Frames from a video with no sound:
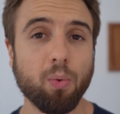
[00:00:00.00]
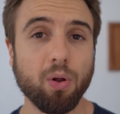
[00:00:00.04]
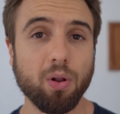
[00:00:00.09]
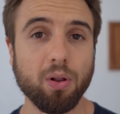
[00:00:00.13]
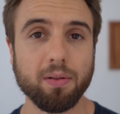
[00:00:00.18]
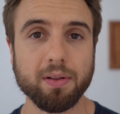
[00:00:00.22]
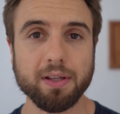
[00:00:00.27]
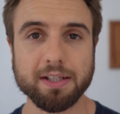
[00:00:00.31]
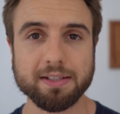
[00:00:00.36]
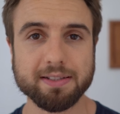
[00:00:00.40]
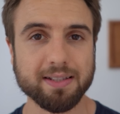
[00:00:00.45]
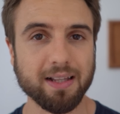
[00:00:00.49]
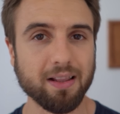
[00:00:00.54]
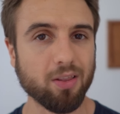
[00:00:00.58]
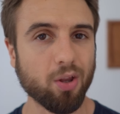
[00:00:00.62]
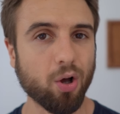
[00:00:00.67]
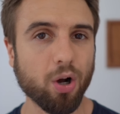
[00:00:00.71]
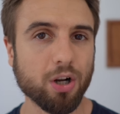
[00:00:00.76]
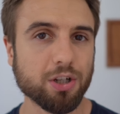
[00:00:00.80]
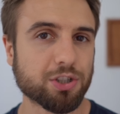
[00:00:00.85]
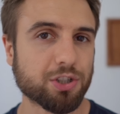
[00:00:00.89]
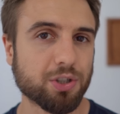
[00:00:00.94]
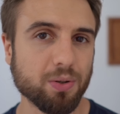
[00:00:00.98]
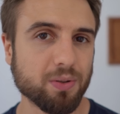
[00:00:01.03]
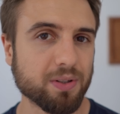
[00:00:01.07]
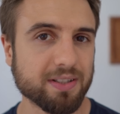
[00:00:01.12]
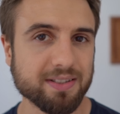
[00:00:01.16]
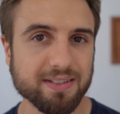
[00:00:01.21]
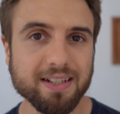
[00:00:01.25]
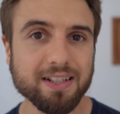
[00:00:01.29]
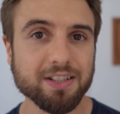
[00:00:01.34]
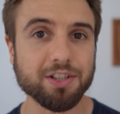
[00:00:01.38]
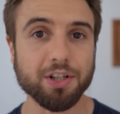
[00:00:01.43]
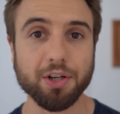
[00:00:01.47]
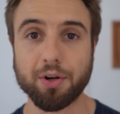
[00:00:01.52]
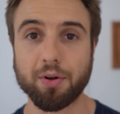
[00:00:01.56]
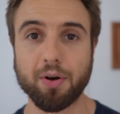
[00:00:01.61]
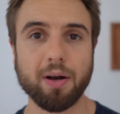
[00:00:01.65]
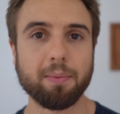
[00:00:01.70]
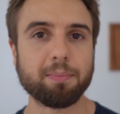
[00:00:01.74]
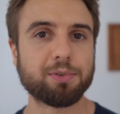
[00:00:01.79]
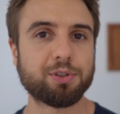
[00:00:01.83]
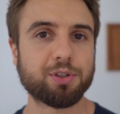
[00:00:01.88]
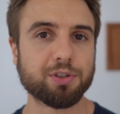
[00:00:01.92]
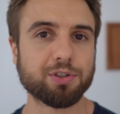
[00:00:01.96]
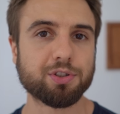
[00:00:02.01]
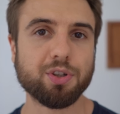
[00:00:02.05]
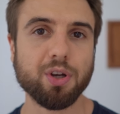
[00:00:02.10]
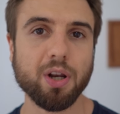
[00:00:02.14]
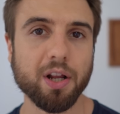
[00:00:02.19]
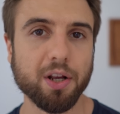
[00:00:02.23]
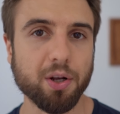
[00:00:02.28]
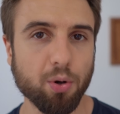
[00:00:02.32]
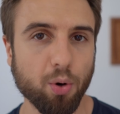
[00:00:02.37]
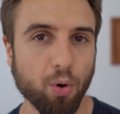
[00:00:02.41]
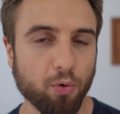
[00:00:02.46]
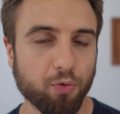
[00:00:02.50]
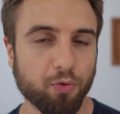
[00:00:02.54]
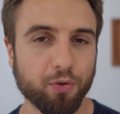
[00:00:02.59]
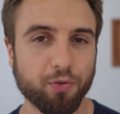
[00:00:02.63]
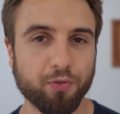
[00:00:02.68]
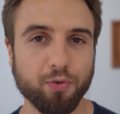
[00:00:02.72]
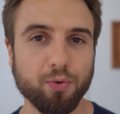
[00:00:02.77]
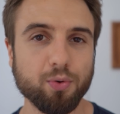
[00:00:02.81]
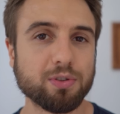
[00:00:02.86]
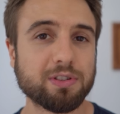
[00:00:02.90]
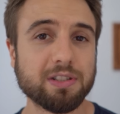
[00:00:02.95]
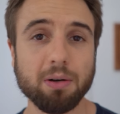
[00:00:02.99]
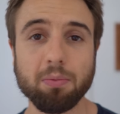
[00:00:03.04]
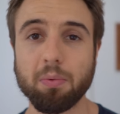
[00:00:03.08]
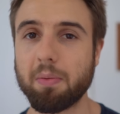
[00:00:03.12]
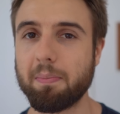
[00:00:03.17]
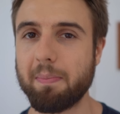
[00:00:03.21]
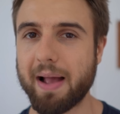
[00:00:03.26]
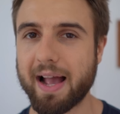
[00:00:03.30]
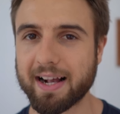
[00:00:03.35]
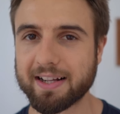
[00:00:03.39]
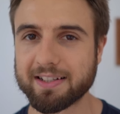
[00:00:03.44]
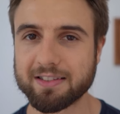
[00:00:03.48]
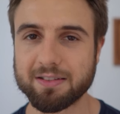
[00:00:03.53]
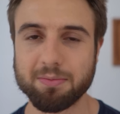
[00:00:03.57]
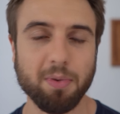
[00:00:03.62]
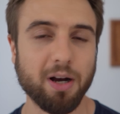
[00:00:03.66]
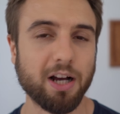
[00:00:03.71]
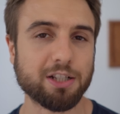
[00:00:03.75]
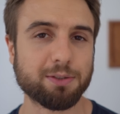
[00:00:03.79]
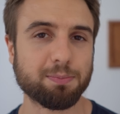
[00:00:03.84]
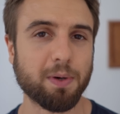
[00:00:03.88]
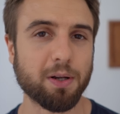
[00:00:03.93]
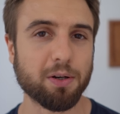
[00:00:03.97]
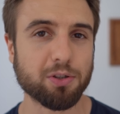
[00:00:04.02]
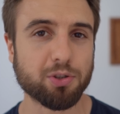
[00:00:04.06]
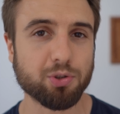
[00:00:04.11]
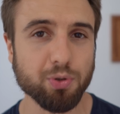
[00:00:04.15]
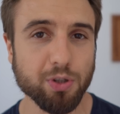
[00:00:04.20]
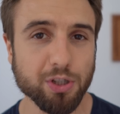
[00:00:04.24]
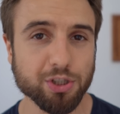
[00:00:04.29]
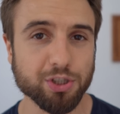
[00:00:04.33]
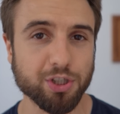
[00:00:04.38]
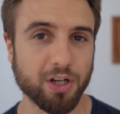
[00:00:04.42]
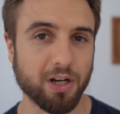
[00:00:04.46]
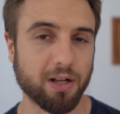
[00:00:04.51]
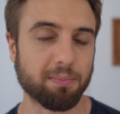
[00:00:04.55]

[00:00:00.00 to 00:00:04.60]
Well, it's a logical decision. You know, I'm just gonna go for foods that will maximize my nutrition.